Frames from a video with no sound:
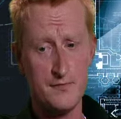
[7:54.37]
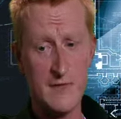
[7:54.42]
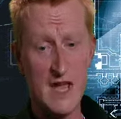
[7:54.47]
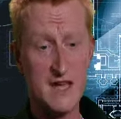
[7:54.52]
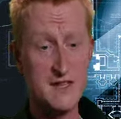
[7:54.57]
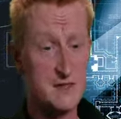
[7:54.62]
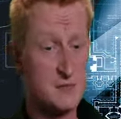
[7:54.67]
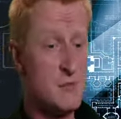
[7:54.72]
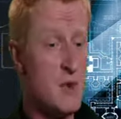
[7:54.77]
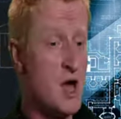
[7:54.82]

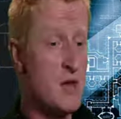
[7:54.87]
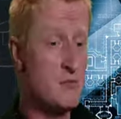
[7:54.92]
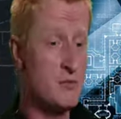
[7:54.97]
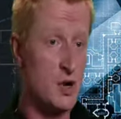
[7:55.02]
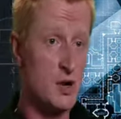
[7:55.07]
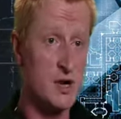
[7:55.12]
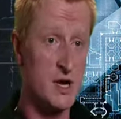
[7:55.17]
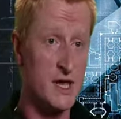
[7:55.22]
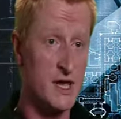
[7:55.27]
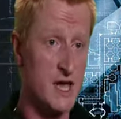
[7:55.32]
It's mind
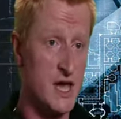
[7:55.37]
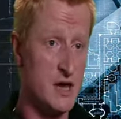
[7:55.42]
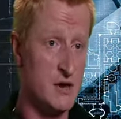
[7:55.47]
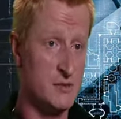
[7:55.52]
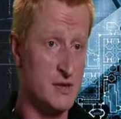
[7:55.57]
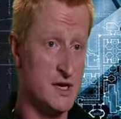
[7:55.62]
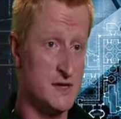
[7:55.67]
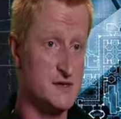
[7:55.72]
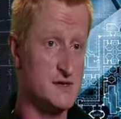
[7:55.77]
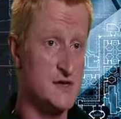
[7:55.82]
boggling how
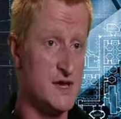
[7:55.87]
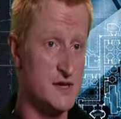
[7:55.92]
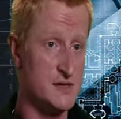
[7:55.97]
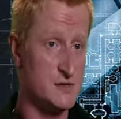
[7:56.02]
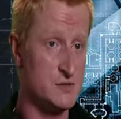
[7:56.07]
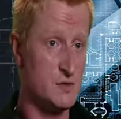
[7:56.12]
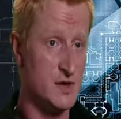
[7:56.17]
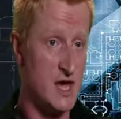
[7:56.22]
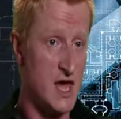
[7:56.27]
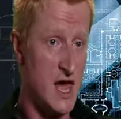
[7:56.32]
many
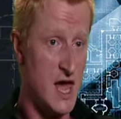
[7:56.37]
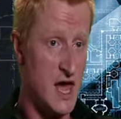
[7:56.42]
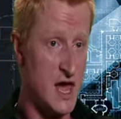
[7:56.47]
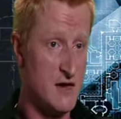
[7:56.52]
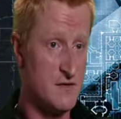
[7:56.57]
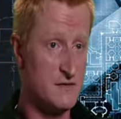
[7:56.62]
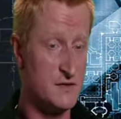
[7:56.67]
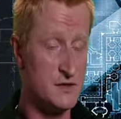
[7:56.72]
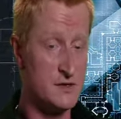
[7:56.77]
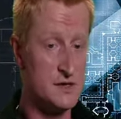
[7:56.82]
sets we
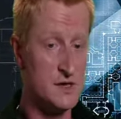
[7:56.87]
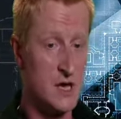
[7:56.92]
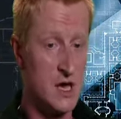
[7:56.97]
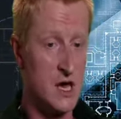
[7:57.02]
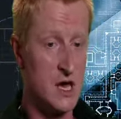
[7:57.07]
have, and